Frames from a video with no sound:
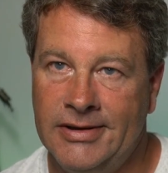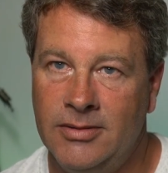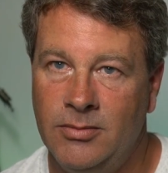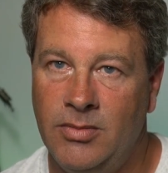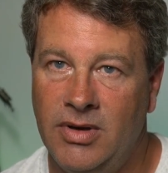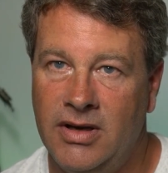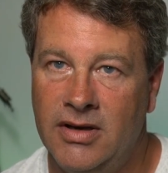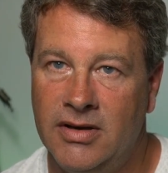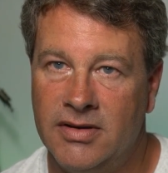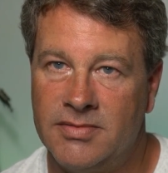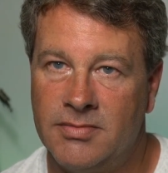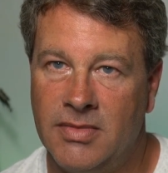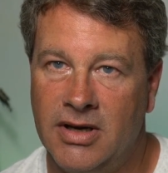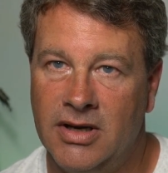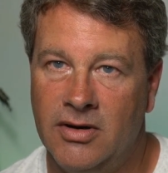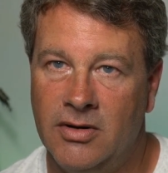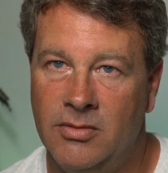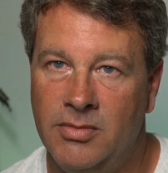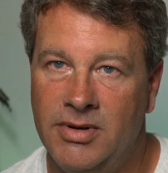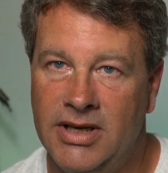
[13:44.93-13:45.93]
Because
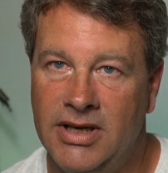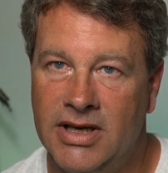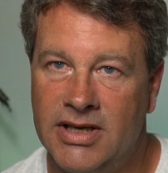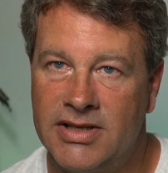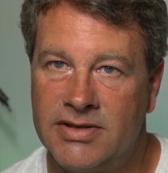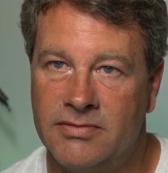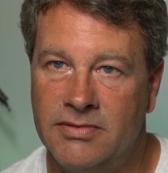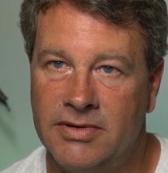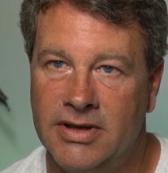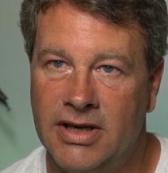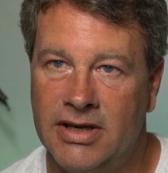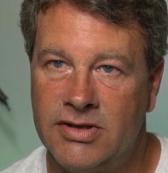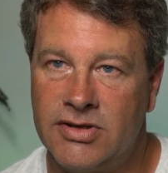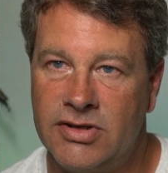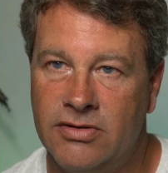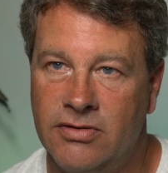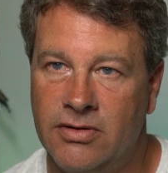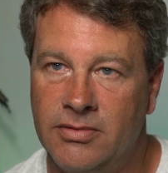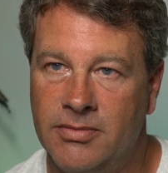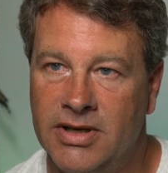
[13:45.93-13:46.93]
my OBS will not
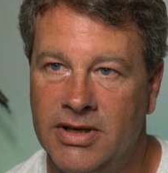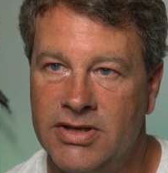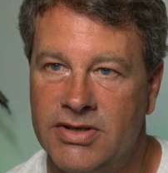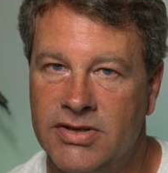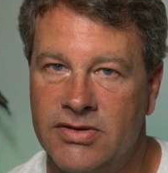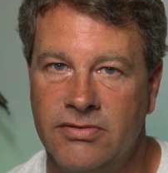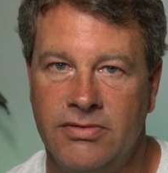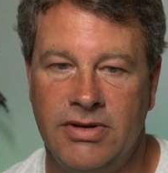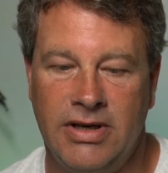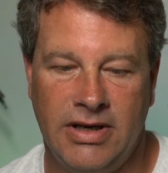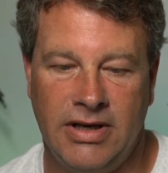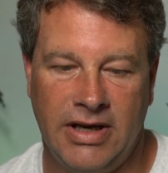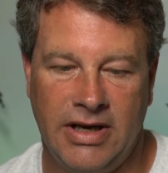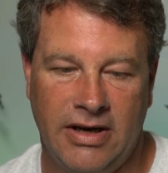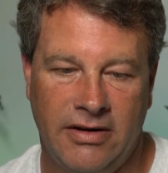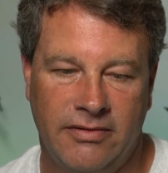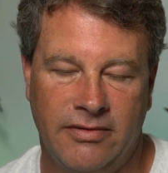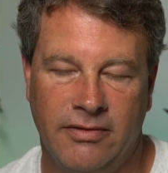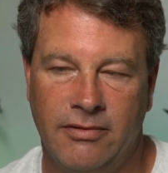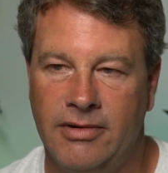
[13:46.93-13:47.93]
show on my screen
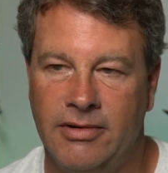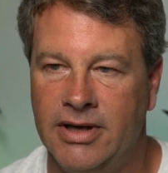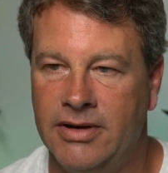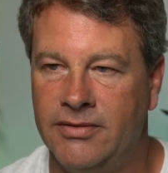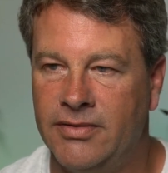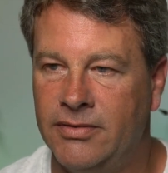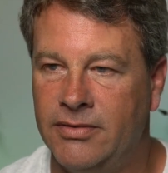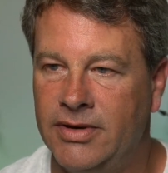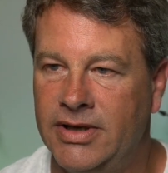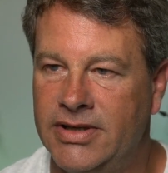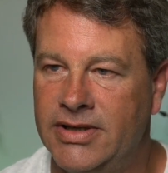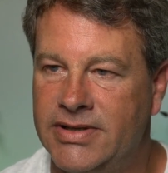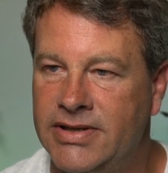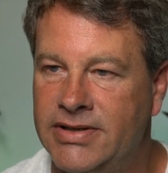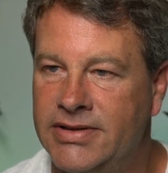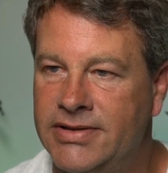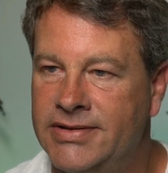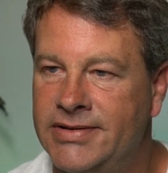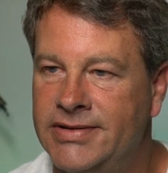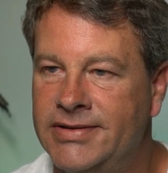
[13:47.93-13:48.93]
now for whatever
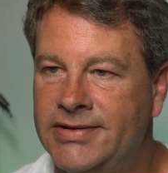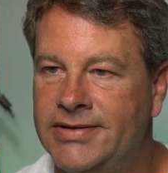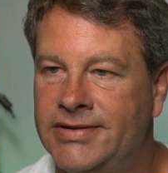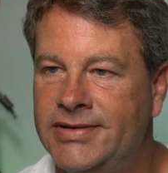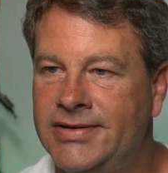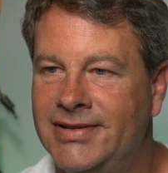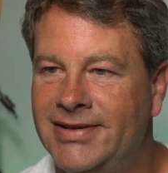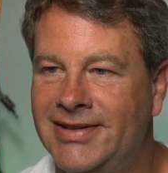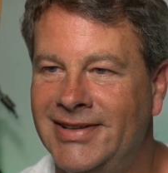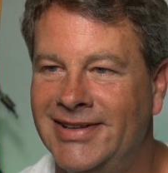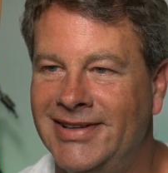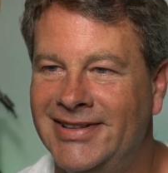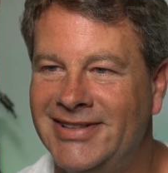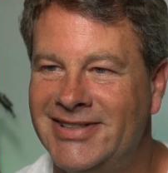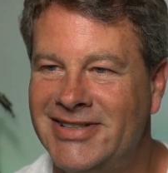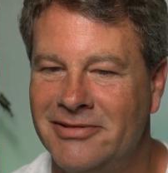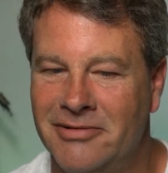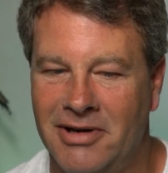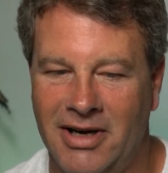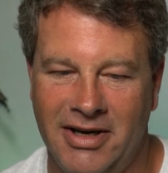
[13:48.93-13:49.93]
reason.
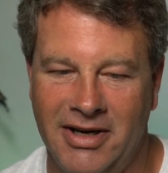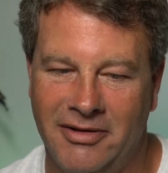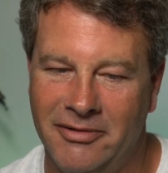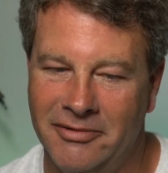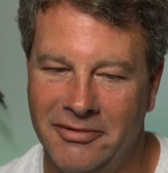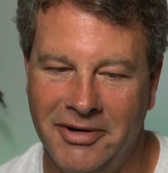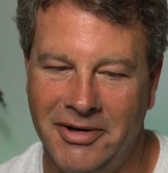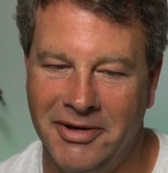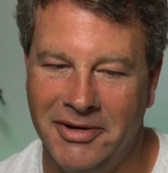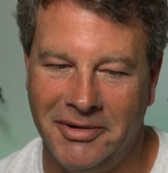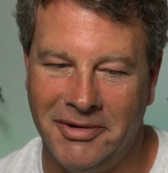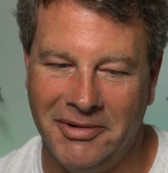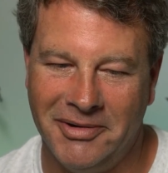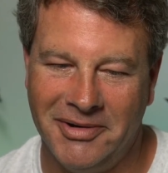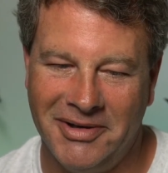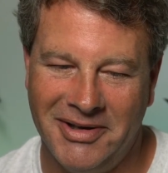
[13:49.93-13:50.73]
So I don't know.